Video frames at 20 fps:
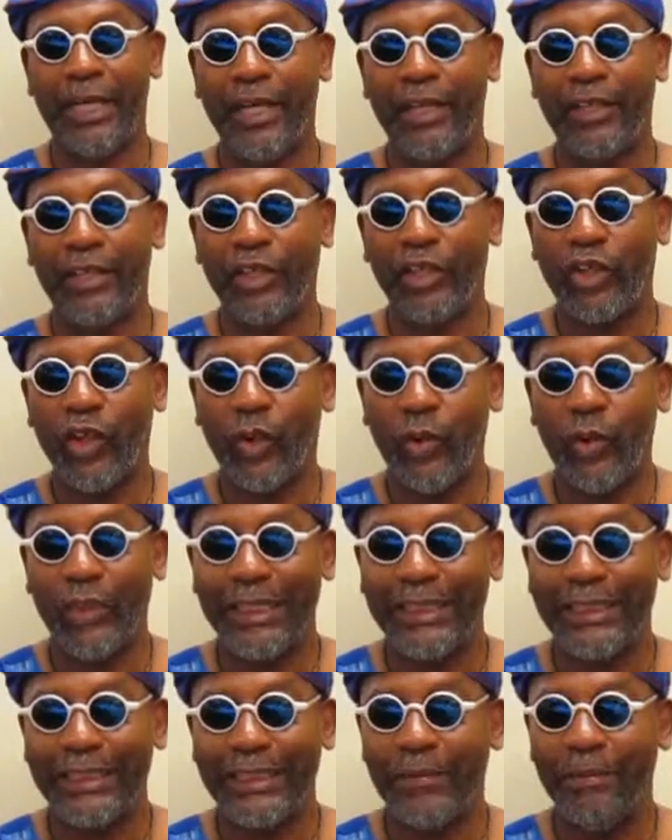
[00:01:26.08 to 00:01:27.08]
The goal
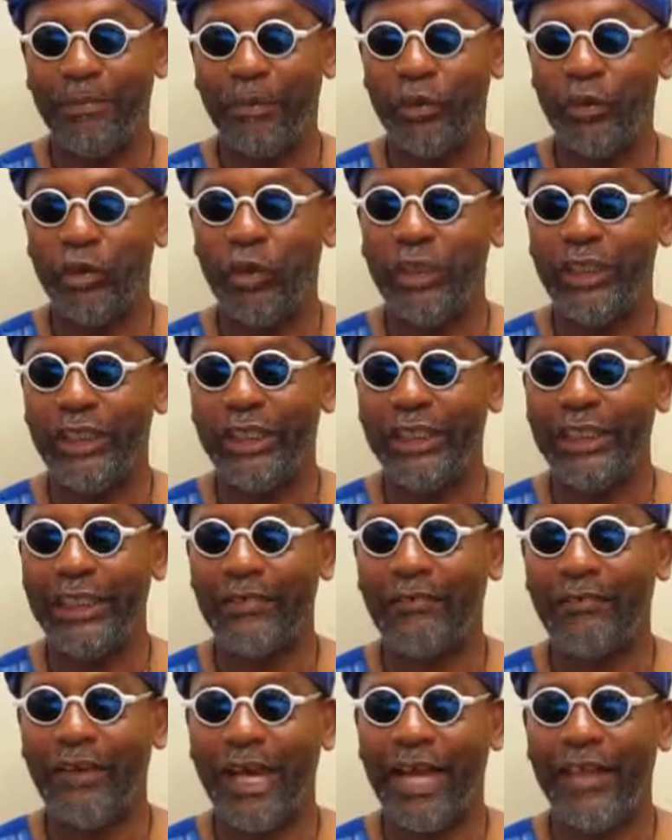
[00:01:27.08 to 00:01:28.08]
is simple, to
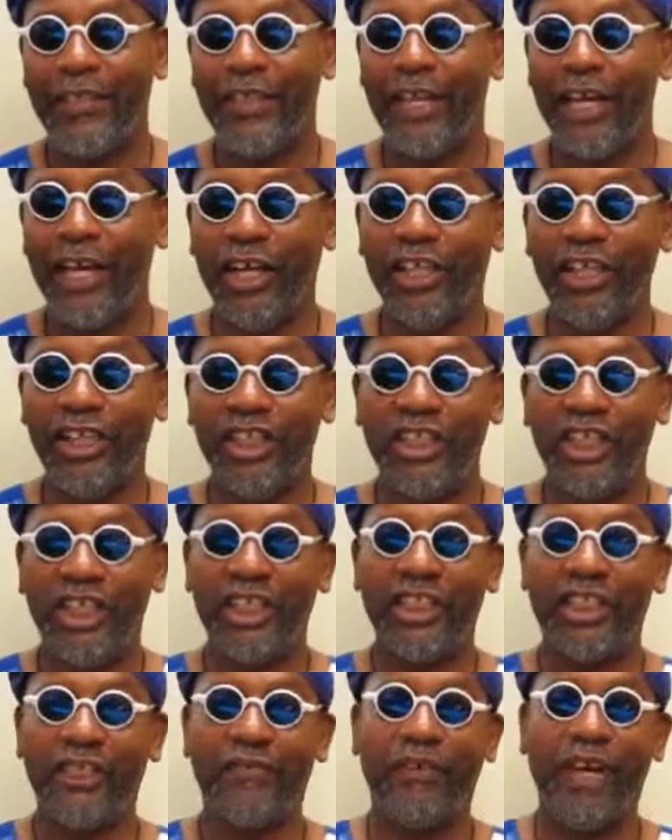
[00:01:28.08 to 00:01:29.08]
justify the
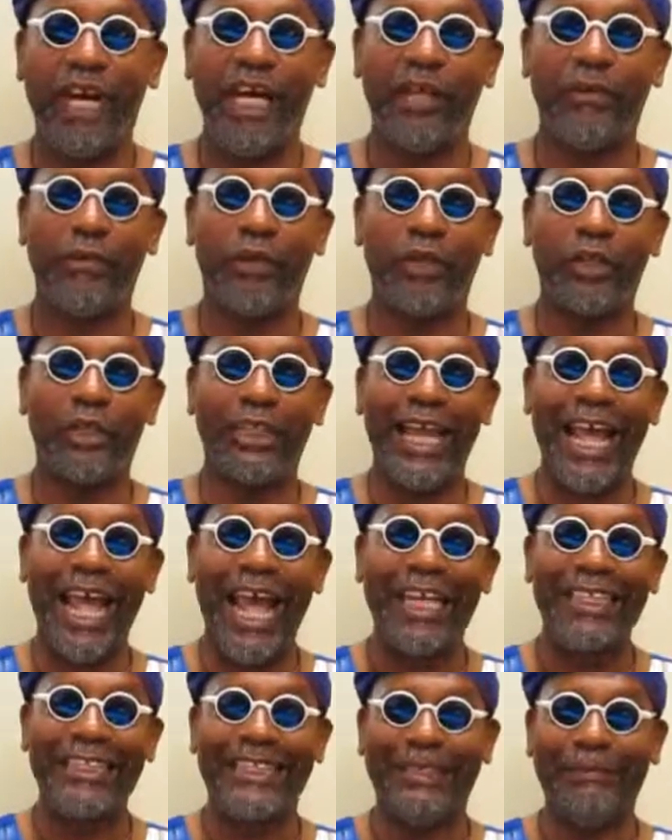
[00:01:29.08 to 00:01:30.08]
unjustifiable
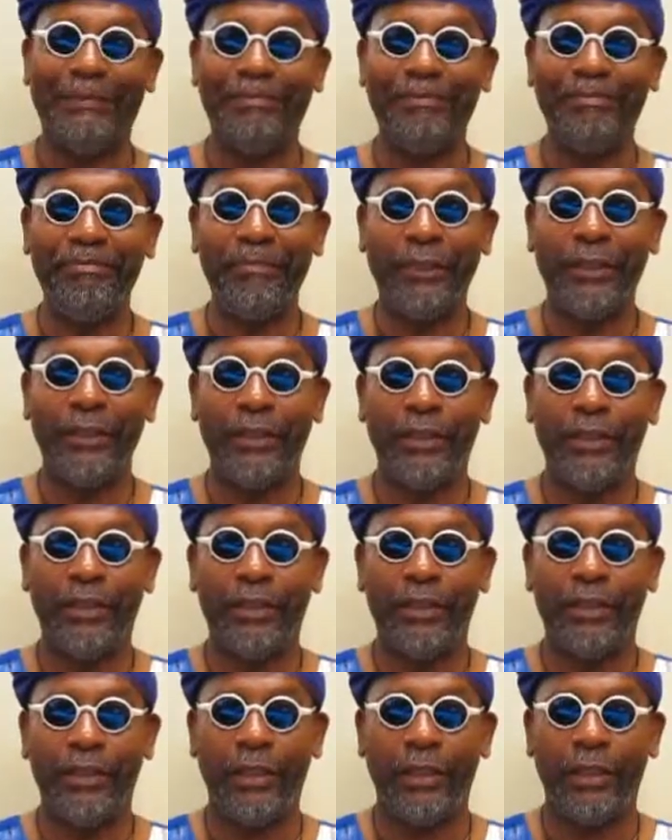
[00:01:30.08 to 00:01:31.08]
chasm
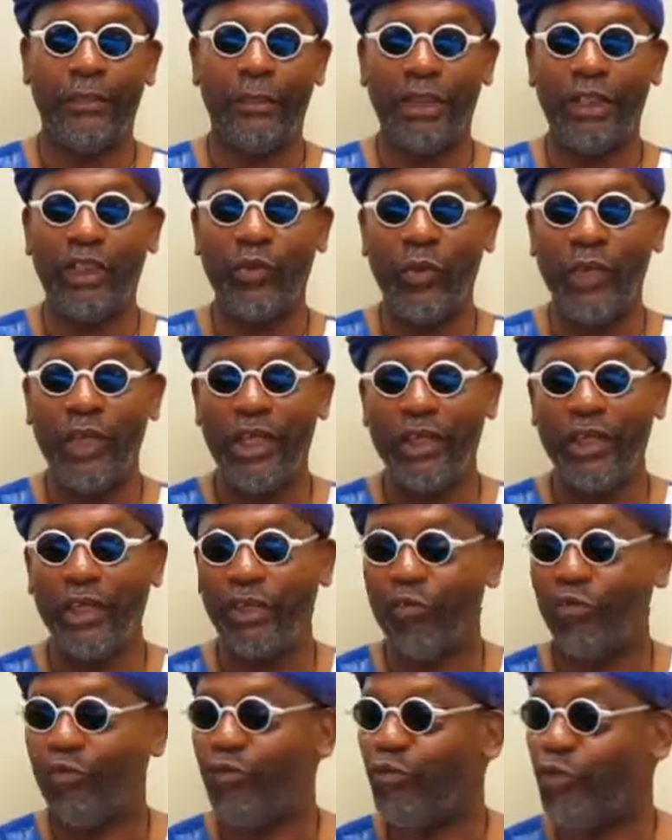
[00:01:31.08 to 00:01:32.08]
between
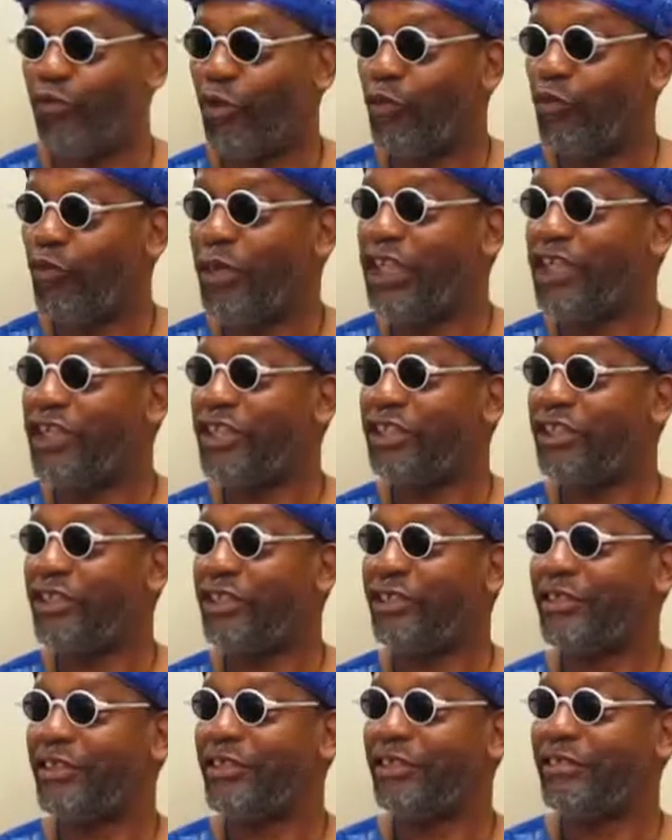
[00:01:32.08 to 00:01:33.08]
the rich
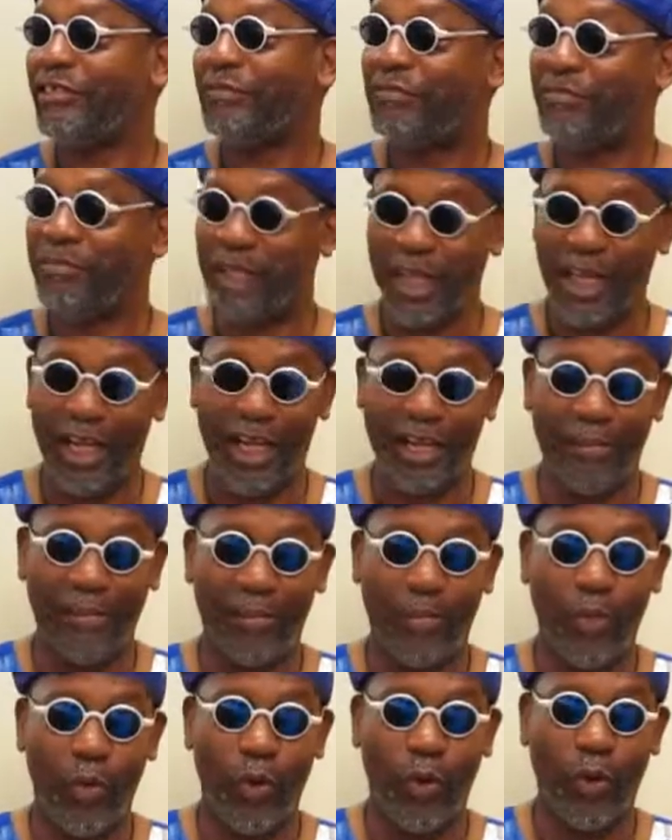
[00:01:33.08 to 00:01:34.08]
and
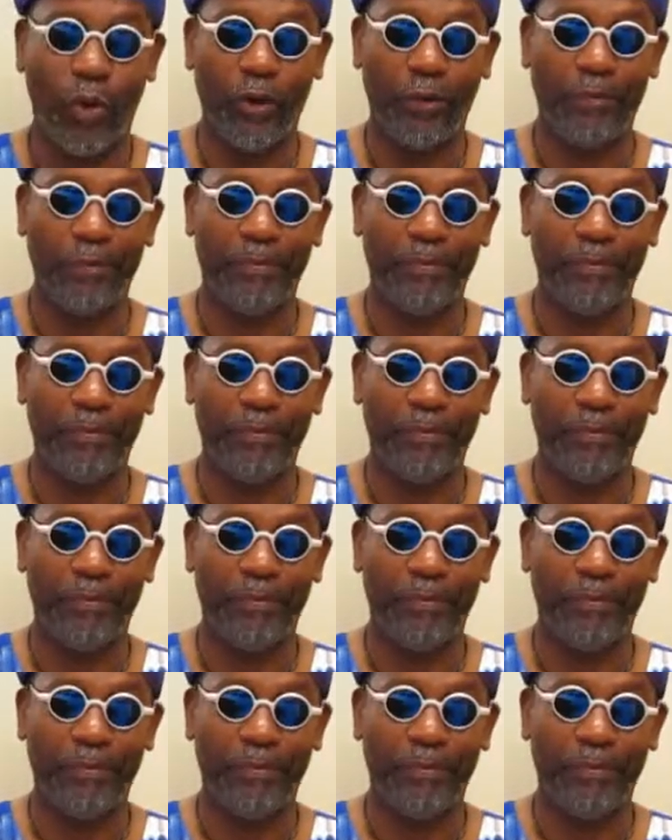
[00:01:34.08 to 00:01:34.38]
poor,